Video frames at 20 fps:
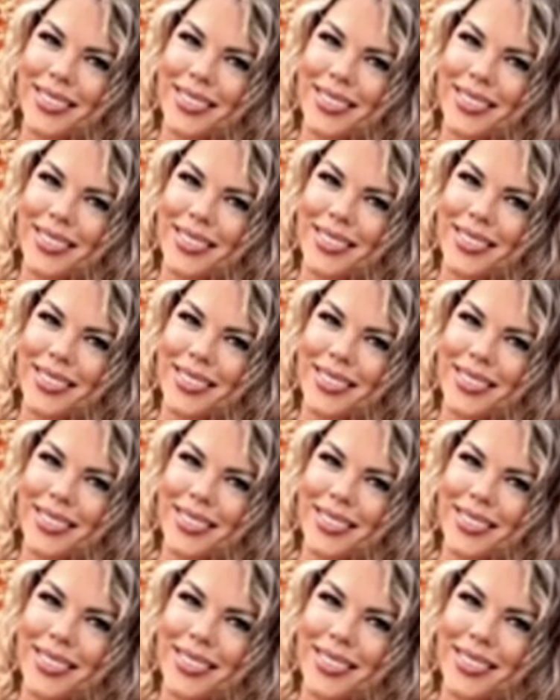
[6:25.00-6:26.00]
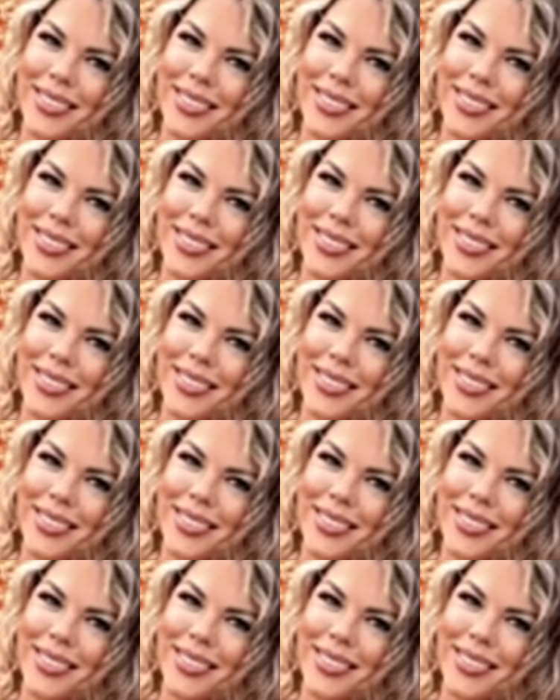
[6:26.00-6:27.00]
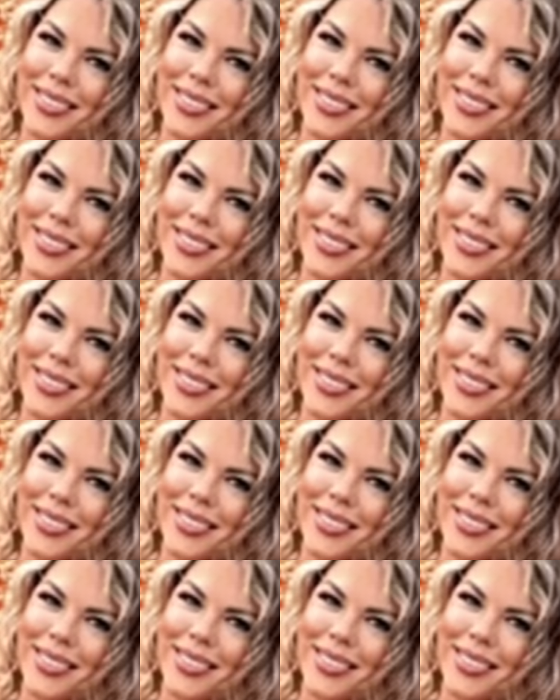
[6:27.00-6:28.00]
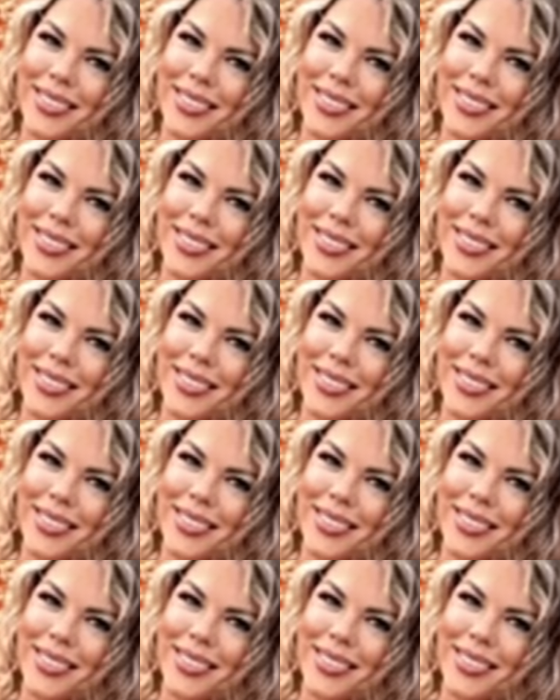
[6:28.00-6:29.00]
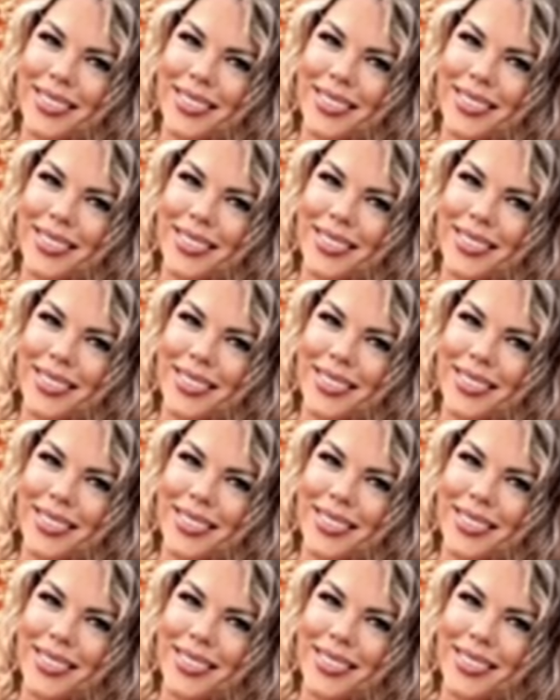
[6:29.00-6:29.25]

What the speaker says: (no lip movement)